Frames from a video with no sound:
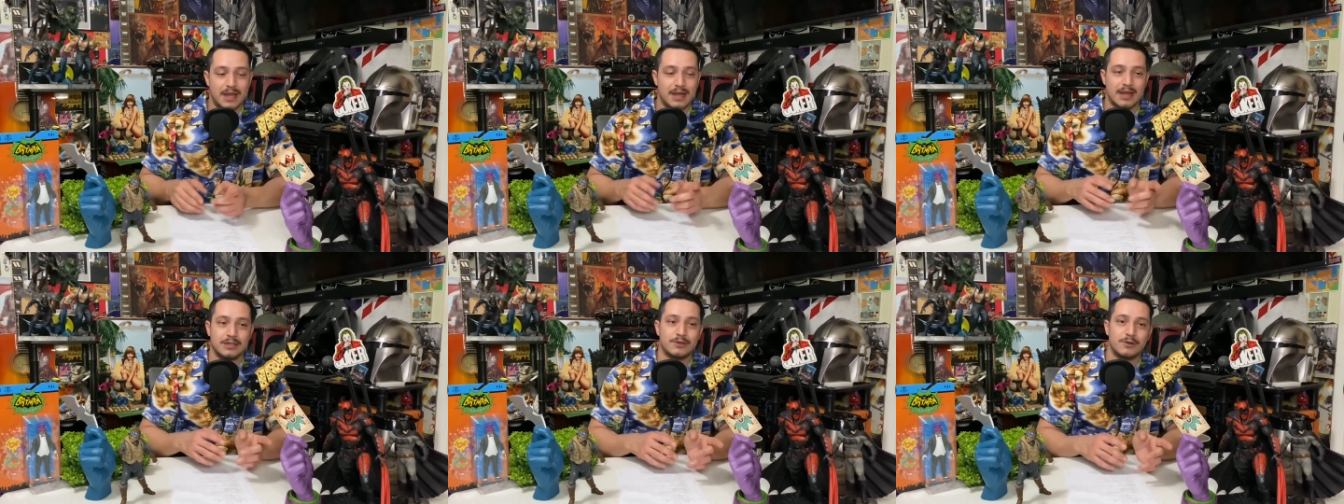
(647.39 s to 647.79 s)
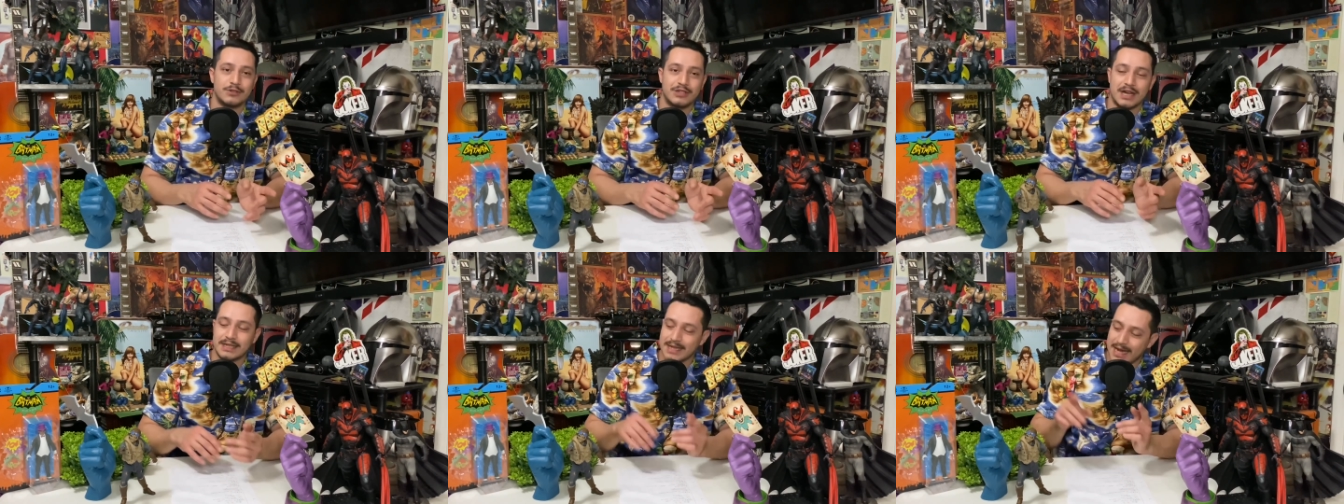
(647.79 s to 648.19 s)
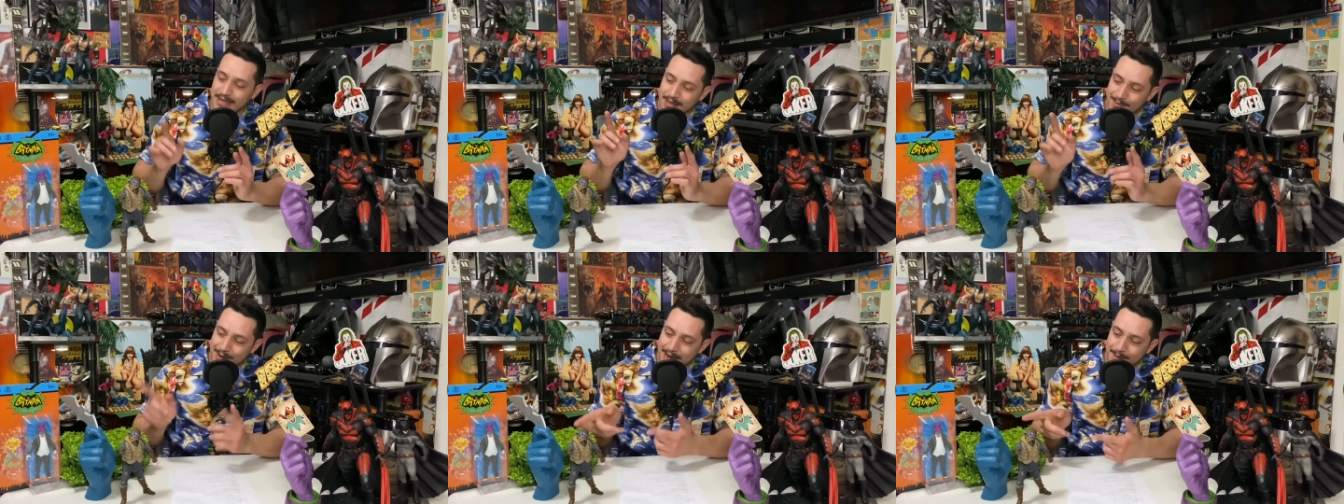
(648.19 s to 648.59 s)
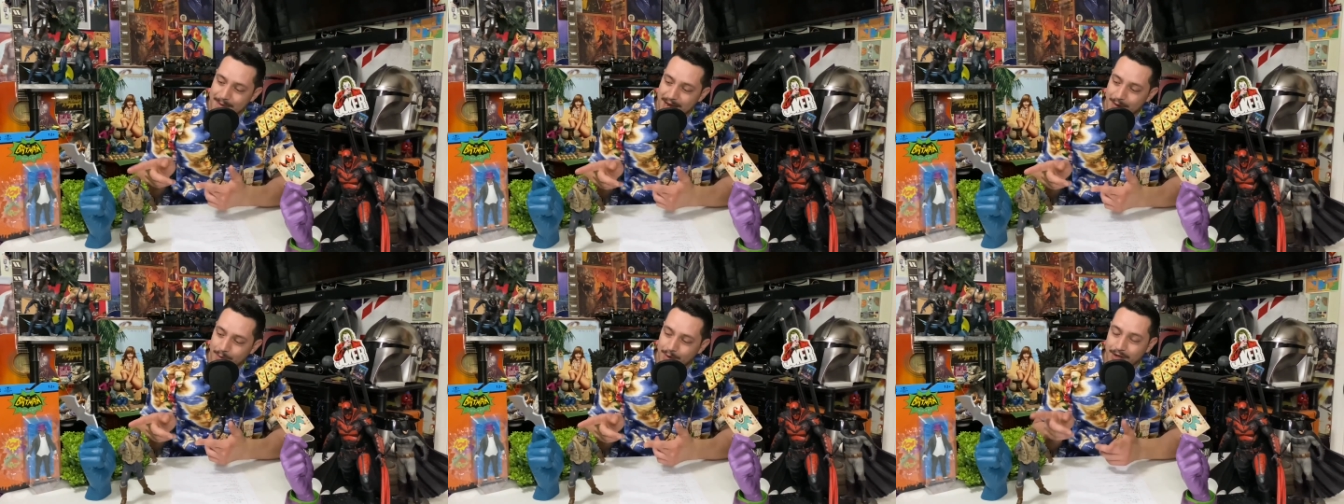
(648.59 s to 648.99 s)
And I told you guys I had the
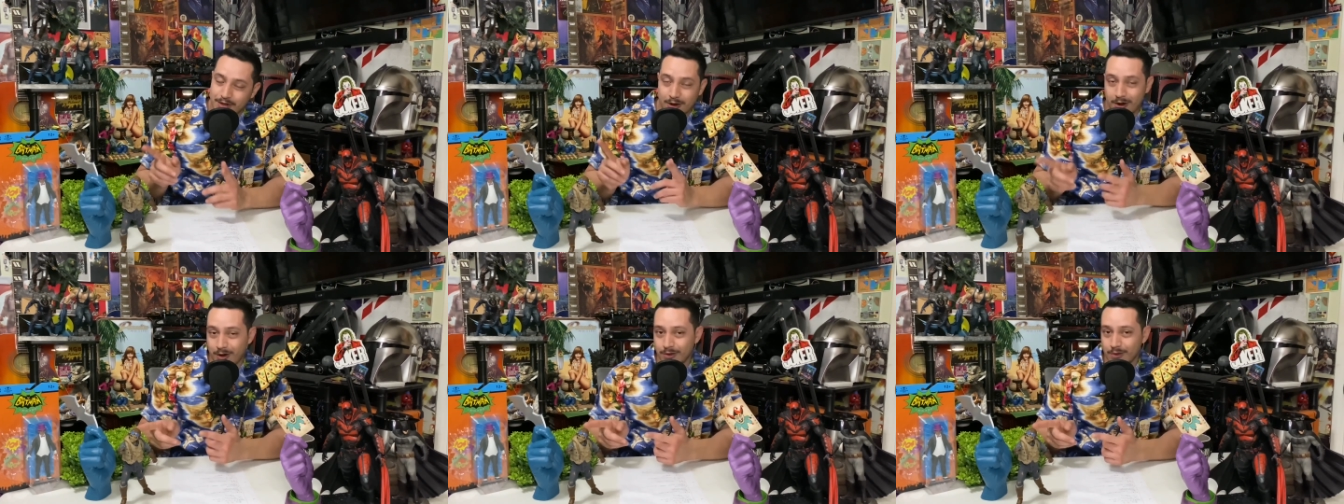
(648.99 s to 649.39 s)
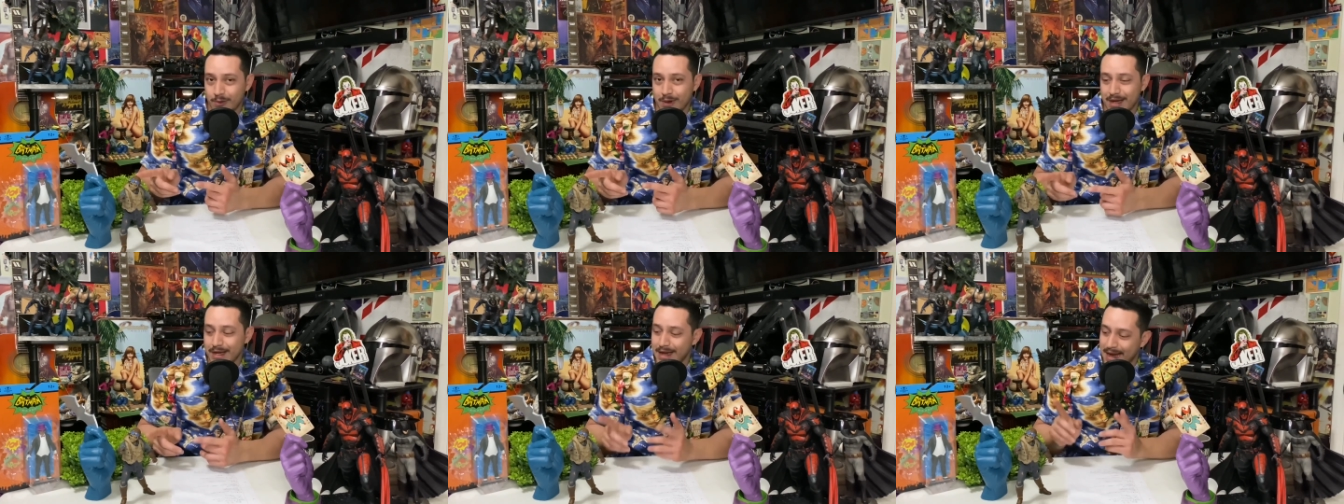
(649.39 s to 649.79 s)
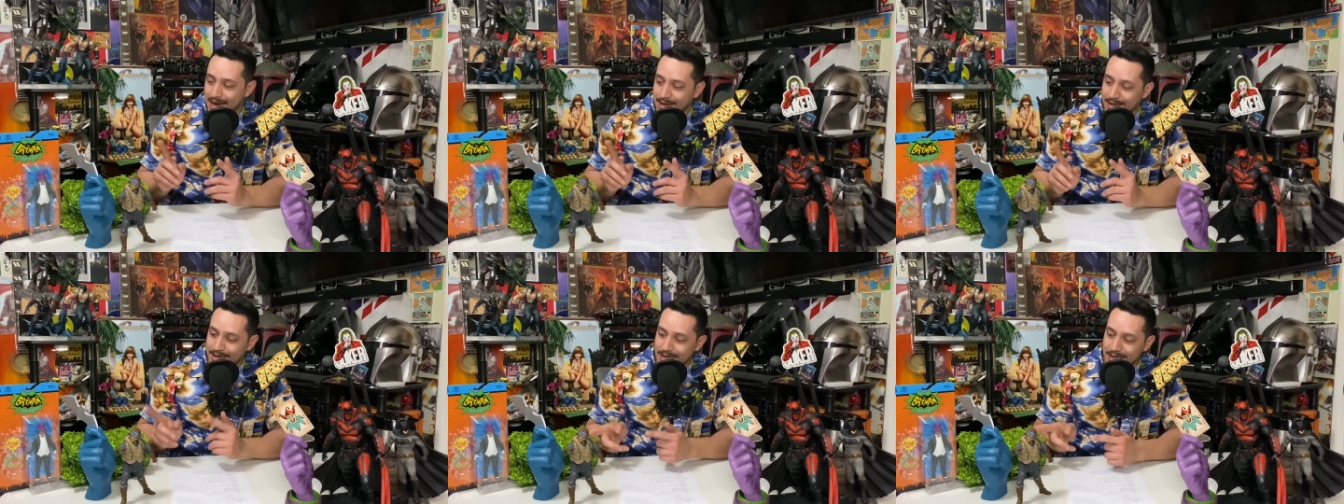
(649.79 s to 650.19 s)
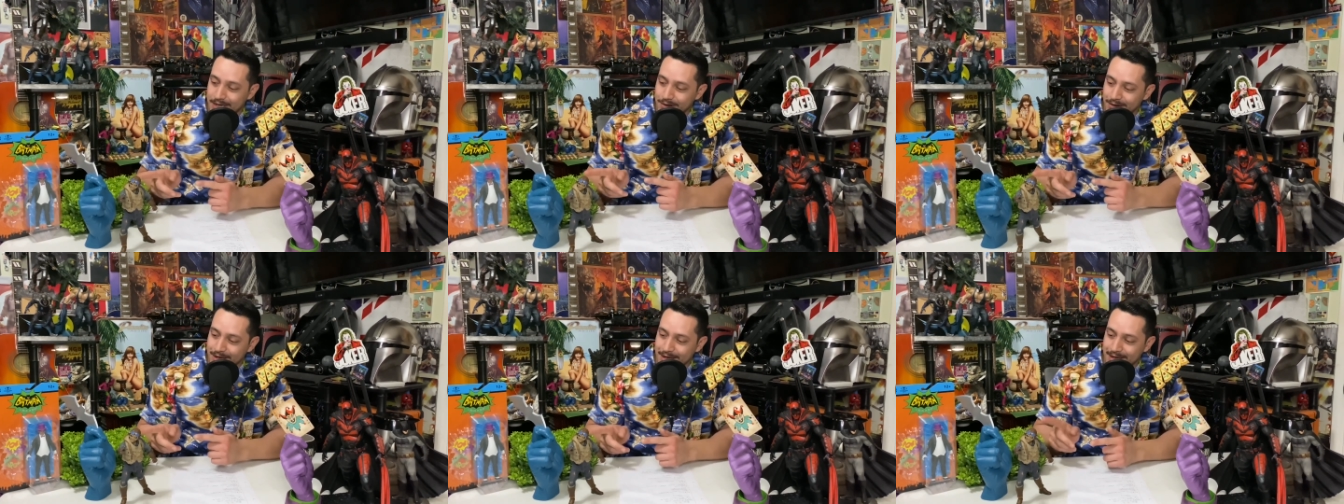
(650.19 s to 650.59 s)
Batman one on the way, and
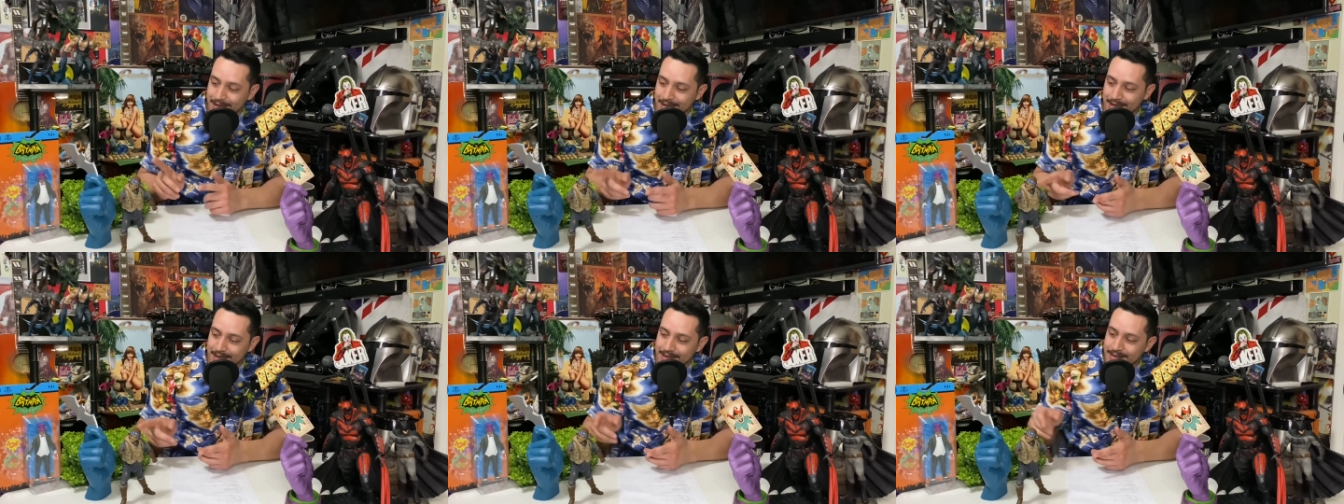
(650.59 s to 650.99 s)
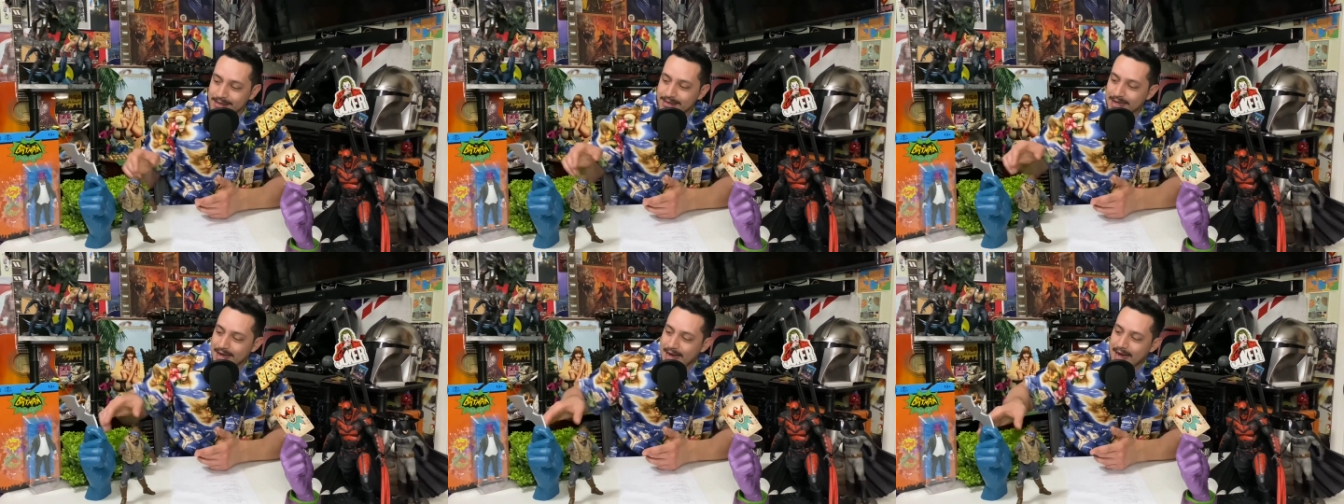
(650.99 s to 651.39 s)
here it is.